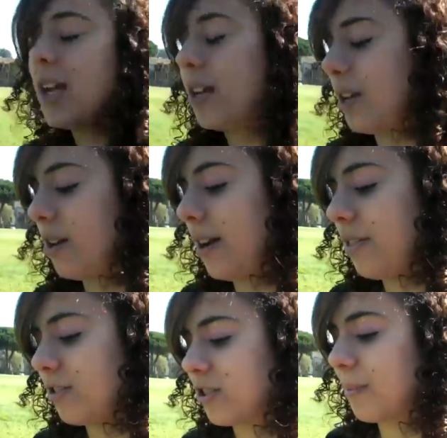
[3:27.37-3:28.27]
You know, now
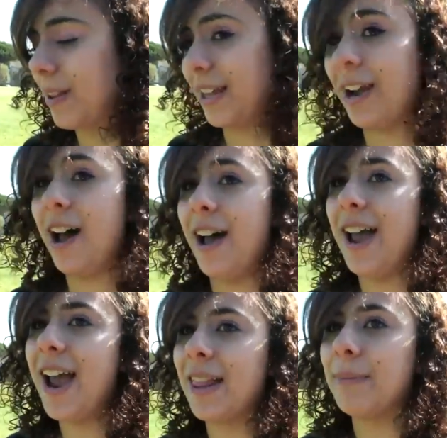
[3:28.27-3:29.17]
they're just gonna be like,
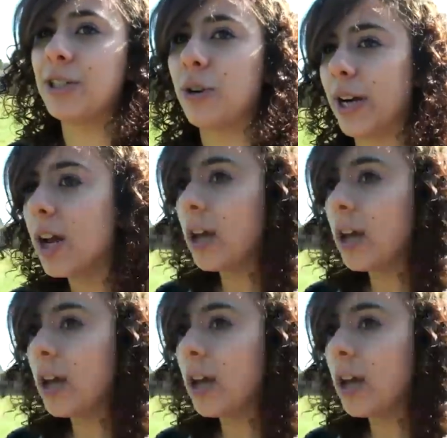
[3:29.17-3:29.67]
hey, let me join.